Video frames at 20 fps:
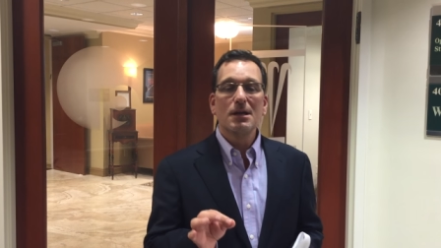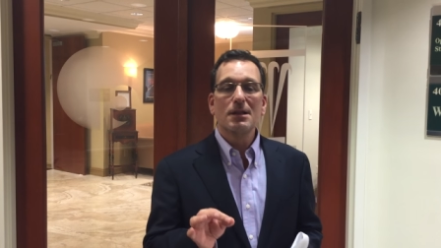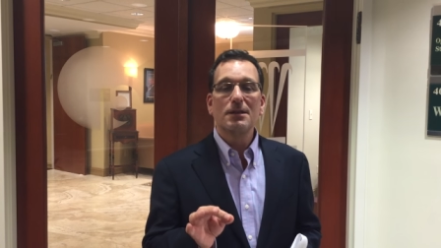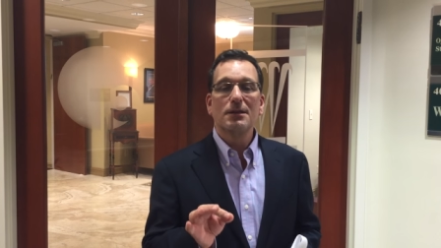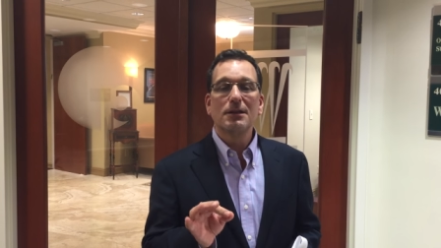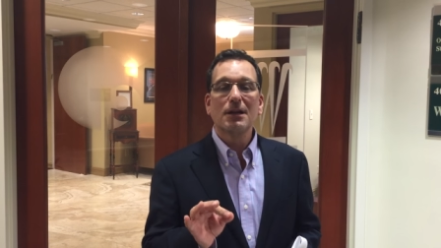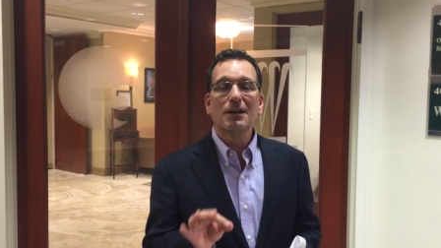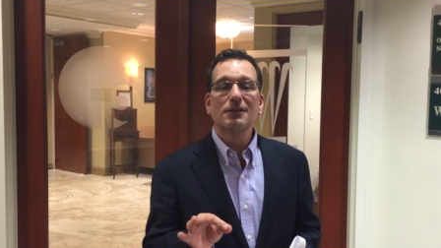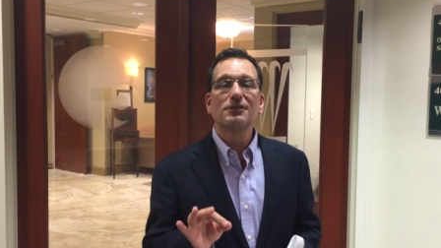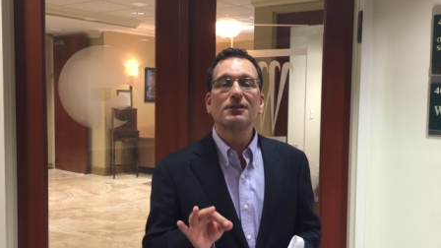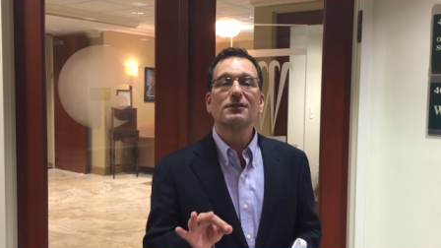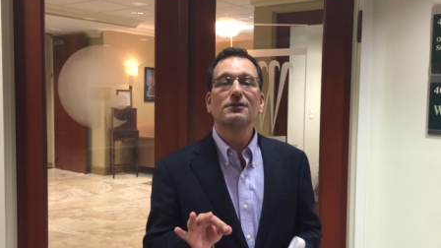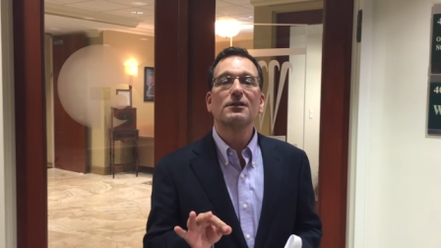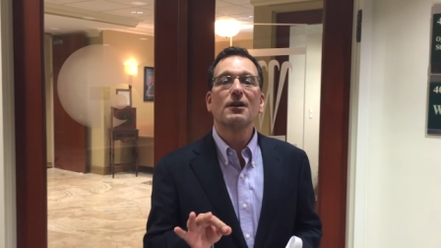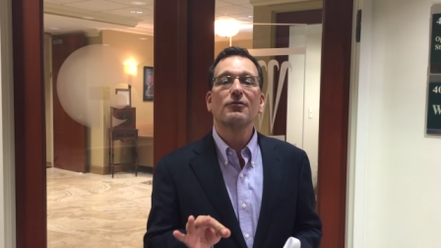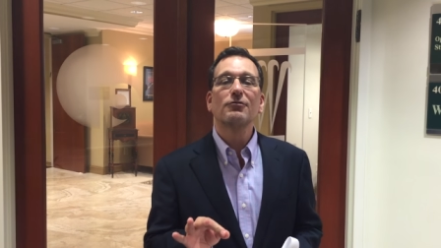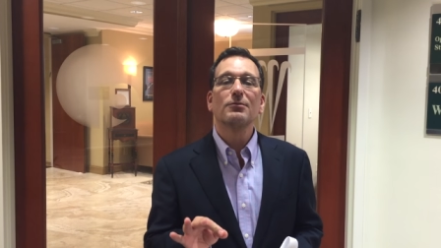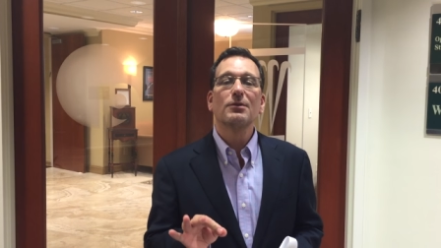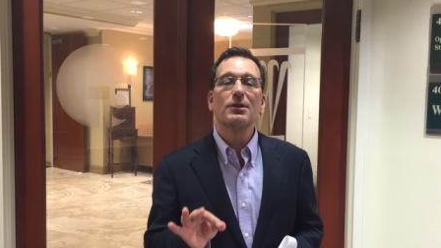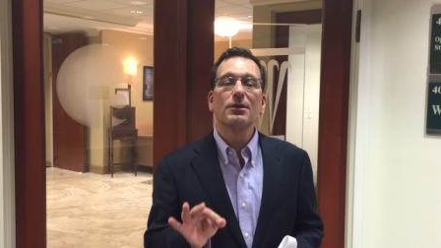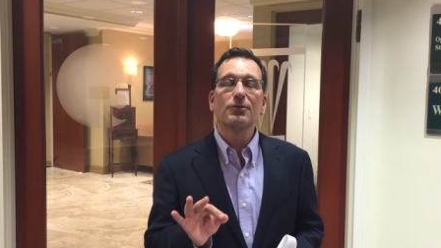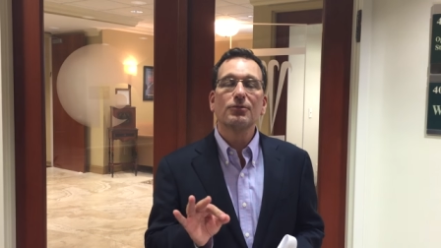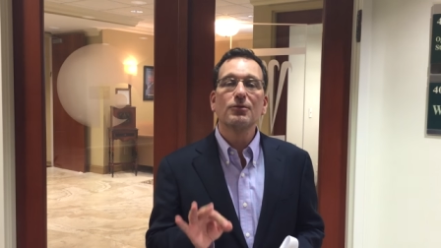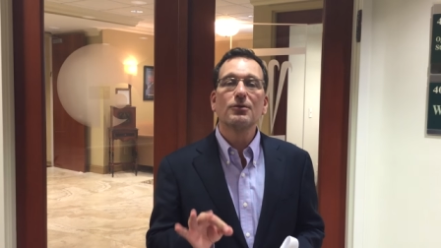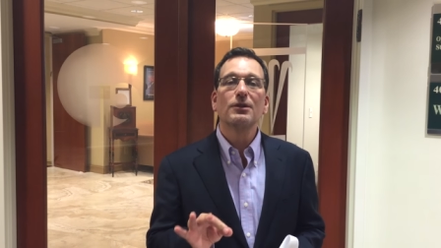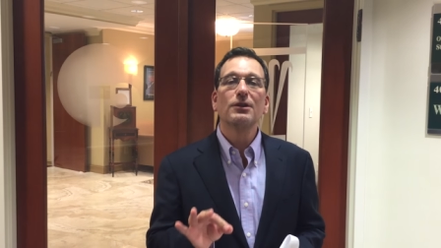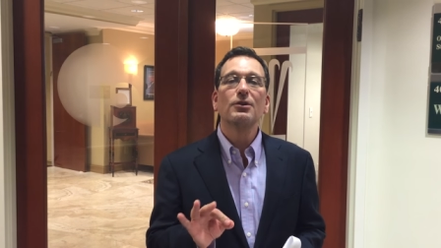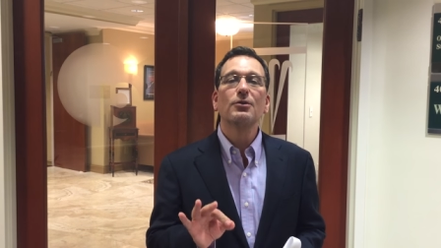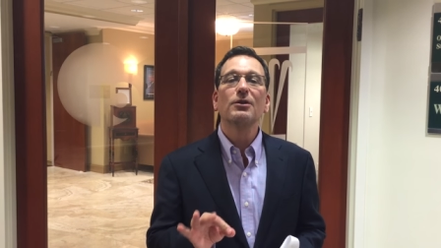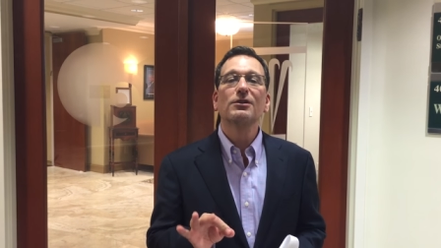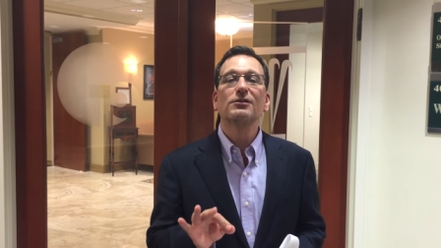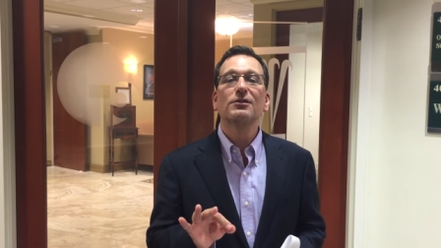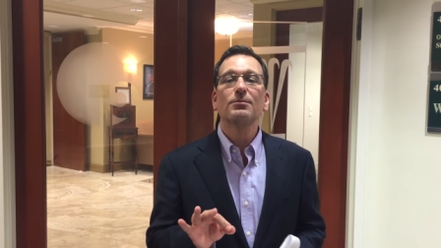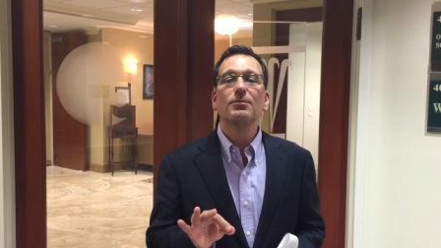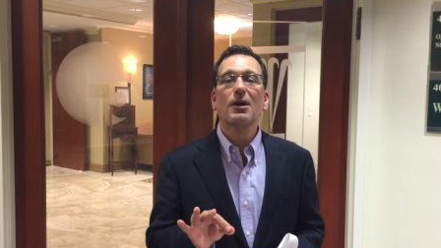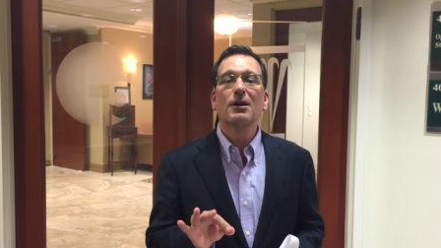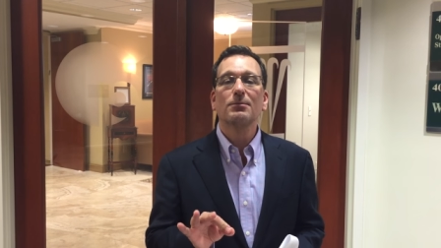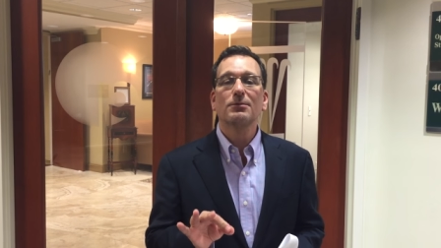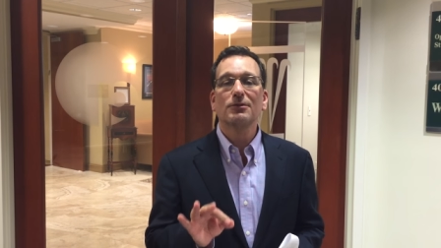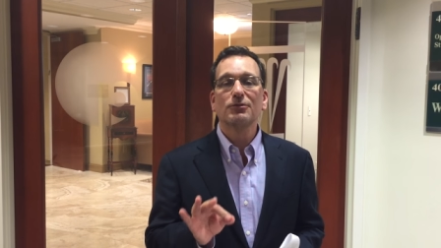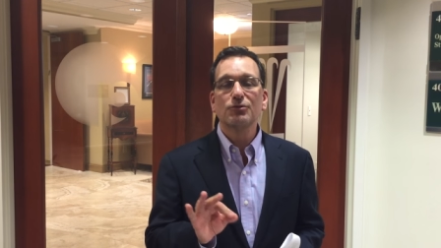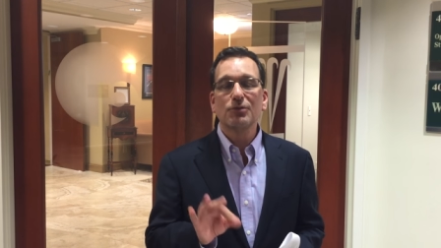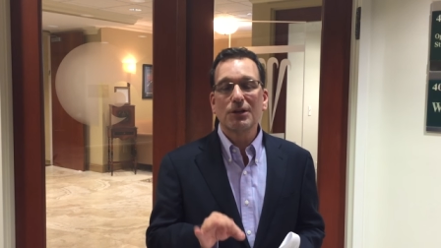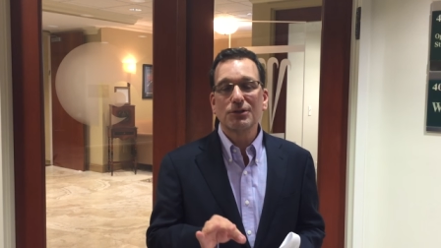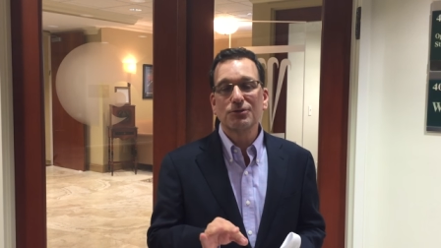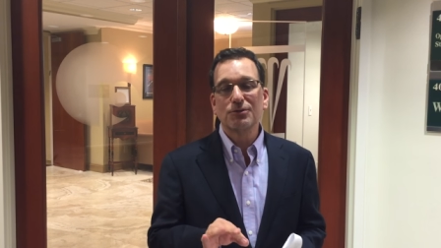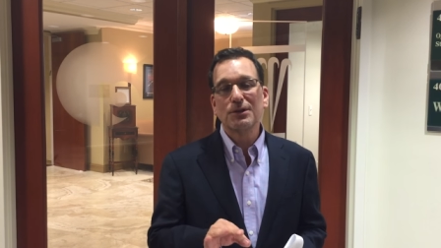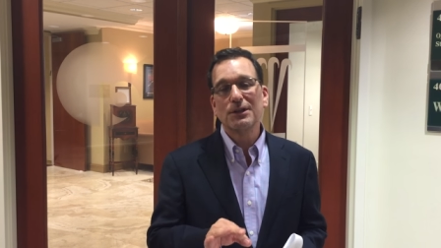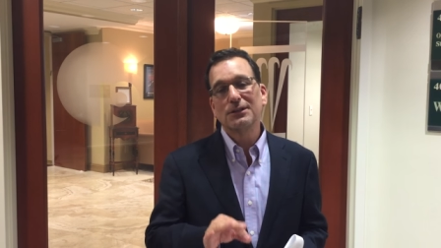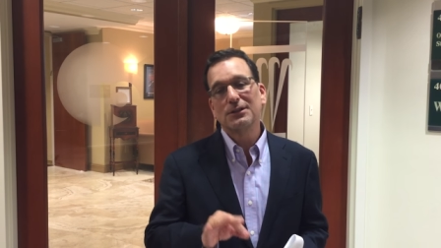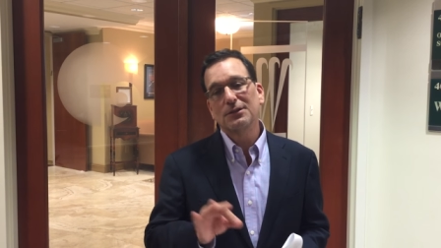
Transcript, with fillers: The United States government, through the U.S. Department of Treasury